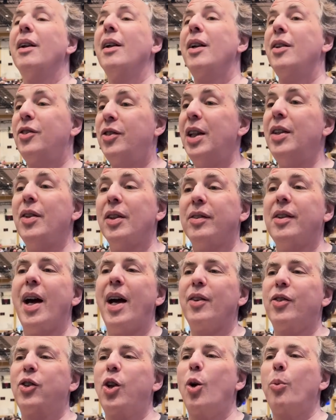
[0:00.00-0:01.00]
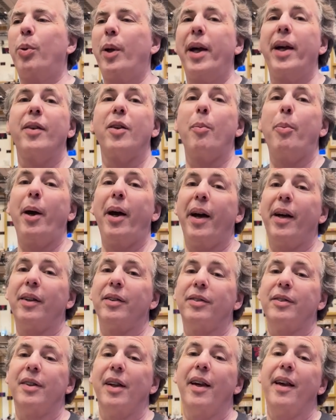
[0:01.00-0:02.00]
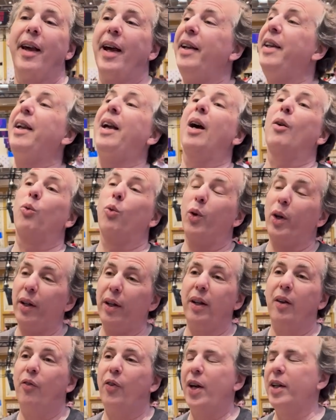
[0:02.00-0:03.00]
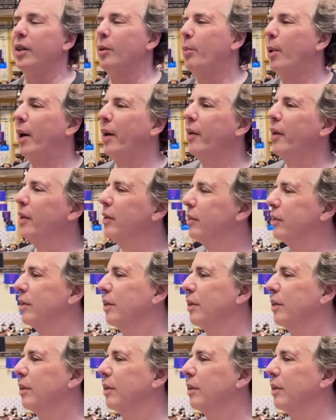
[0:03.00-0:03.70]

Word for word: seen this guy slow play in the past, and he got really offended by it.